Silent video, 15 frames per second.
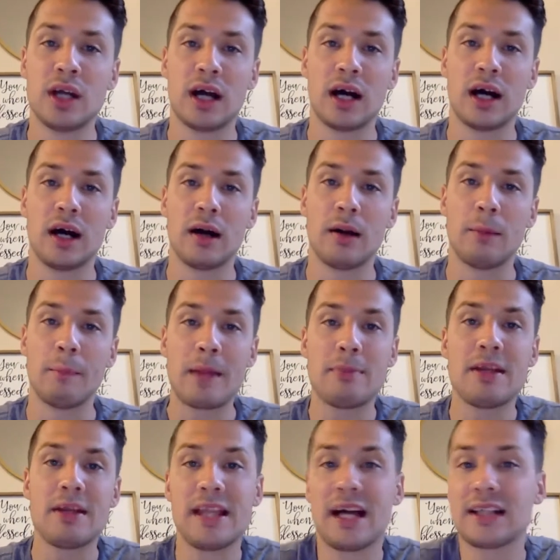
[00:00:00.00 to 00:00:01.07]
Uh,
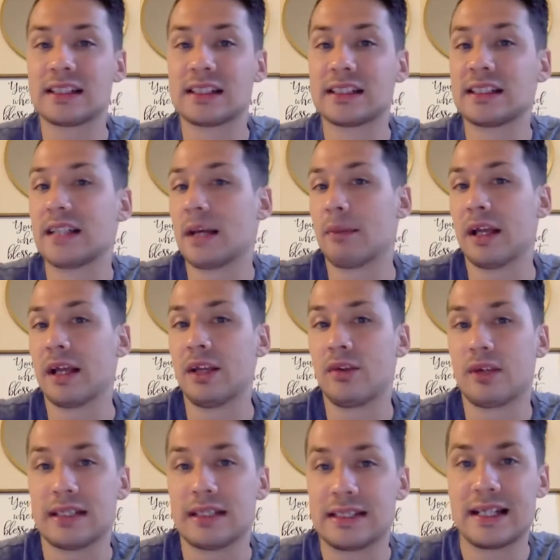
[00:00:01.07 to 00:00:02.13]
maybe that's a step that you
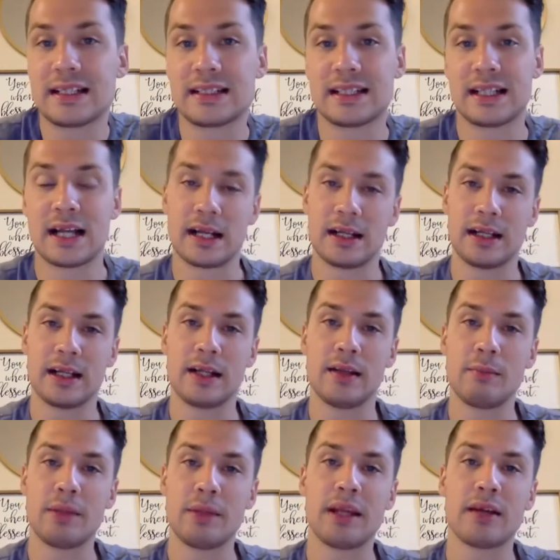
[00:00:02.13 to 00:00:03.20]
could take tonight in
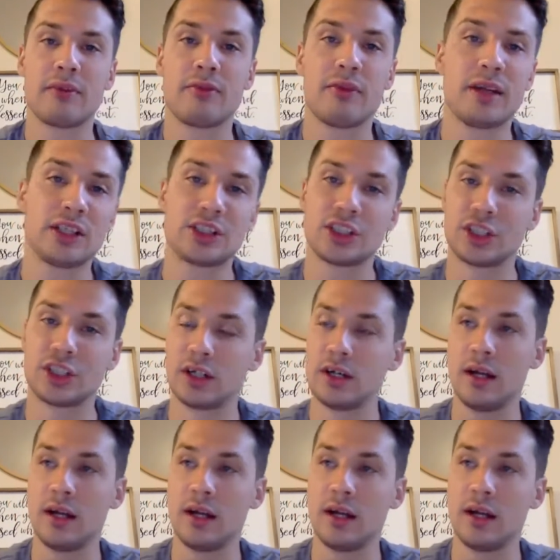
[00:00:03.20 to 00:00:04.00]
being a finisher.